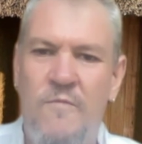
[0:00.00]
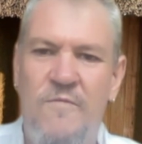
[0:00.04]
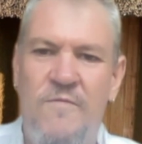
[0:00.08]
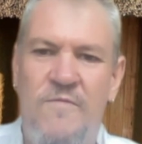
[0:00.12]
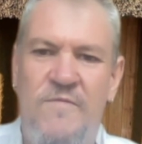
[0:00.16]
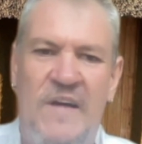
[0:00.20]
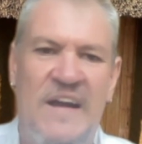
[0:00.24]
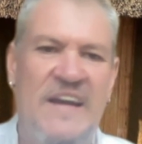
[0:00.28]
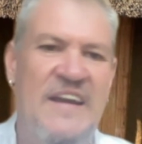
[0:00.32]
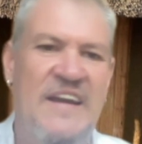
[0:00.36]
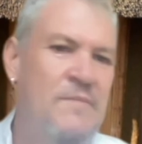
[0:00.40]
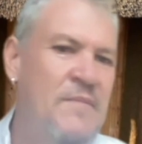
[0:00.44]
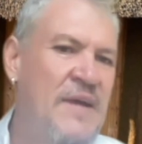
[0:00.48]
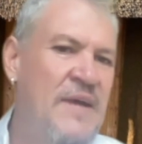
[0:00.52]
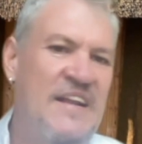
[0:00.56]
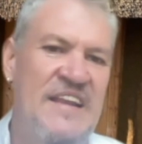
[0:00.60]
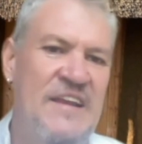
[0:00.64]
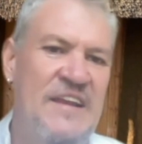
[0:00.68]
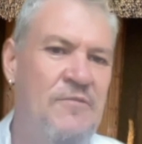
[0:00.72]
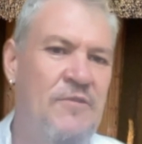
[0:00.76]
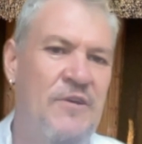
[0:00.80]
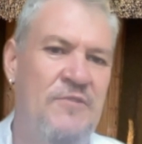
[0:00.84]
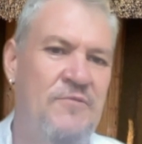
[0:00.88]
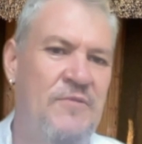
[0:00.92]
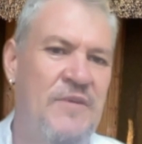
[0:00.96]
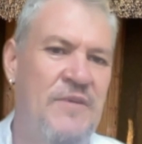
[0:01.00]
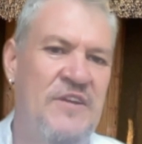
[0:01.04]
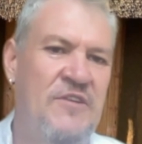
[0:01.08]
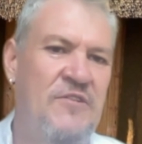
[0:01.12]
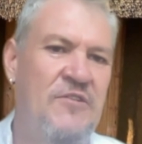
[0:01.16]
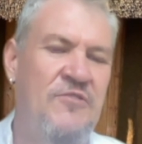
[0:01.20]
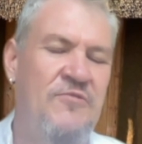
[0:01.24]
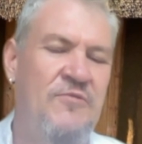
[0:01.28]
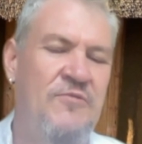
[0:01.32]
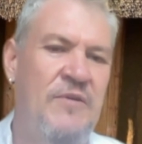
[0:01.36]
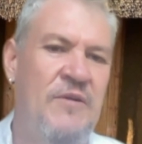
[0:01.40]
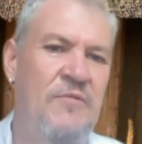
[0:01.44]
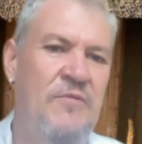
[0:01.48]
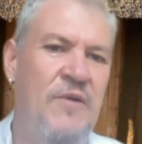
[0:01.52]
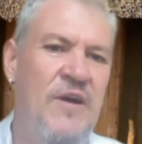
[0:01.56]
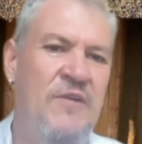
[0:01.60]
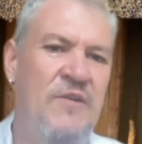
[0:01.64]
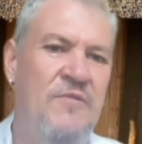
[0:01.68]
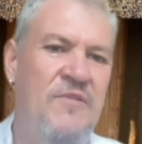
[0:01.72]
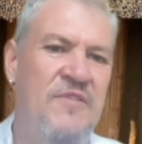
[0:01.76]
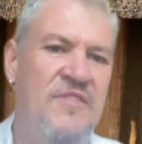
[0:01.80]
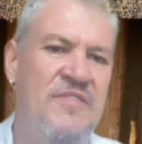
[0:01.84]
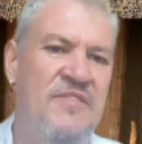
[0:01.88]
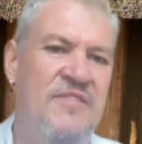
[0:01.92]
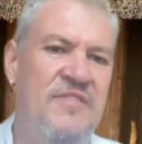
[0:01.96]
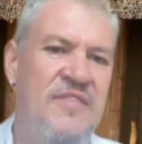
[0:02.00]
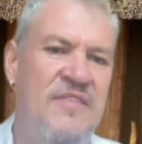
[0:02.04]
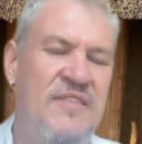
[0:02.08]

fundamentally, what we do is we work with